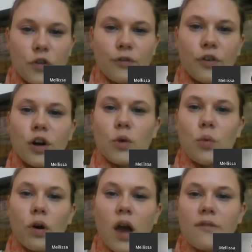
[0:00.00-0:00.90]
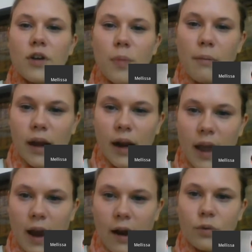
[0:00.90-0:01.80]
referred were covered by
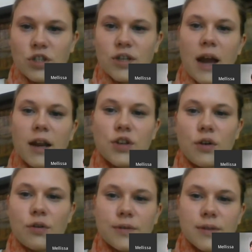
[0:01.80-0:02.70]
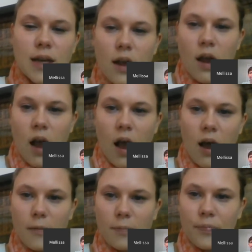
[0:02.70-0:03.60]
Medicare, which data shows
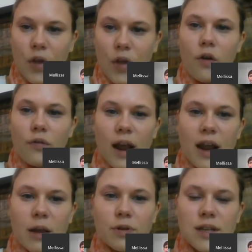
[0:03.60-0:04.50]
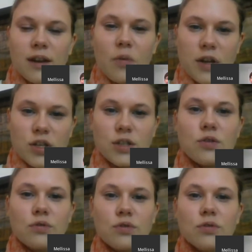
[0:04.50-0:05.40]
are over 80% of the patients
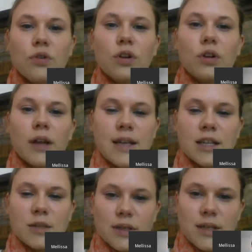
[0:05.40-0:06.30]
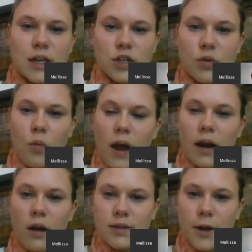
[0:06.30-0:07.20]
who do utilize hospice nationwide
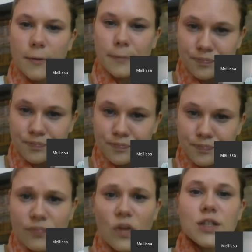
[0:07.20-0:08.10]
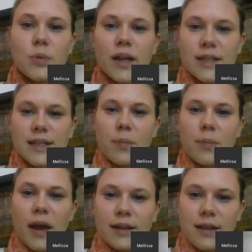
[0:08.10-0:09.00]
also. So we
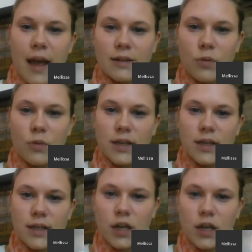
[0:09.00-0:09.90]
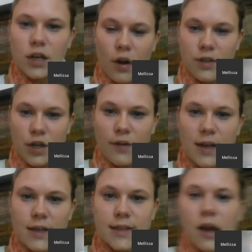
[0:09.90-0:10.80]
anticipate that will continue with our
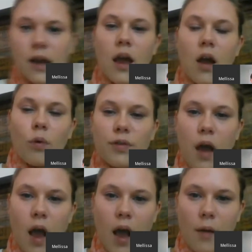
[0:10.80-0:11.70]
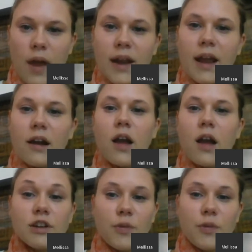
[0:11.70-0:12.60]
service. With Medicare
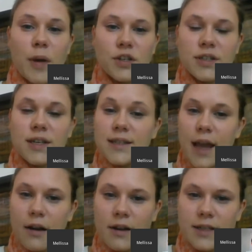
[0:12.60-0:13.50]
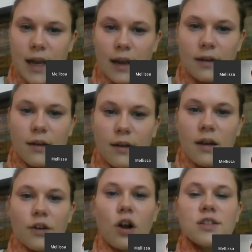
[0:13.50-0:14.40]
coverage for patients is guaranteed.
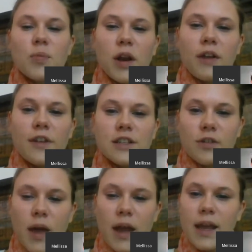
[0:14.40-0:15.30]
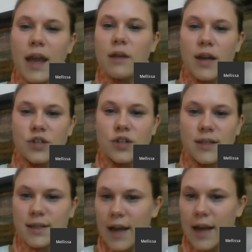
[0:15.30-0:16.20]
There are also benefits for Medicaid patients
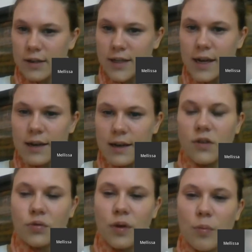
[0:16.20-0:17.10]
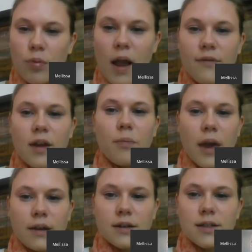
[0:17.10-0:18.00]
that's guaranteed, and the 3 private
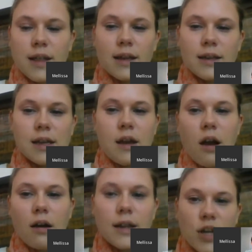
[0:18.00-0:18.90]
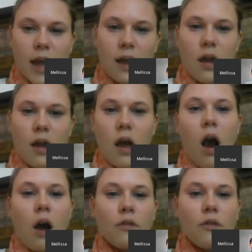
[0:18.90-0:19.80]
payers that DRHA
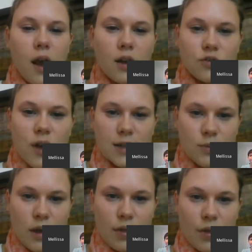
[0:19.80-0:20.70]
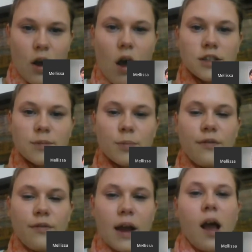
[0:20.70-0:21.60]
already contracts with also
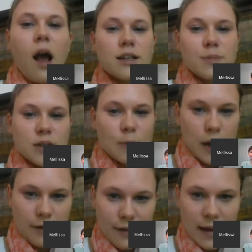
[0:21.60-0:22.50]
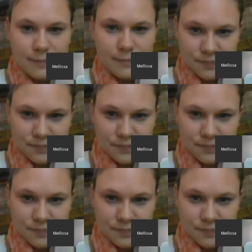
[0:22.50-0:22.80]
provide a hospice benefit.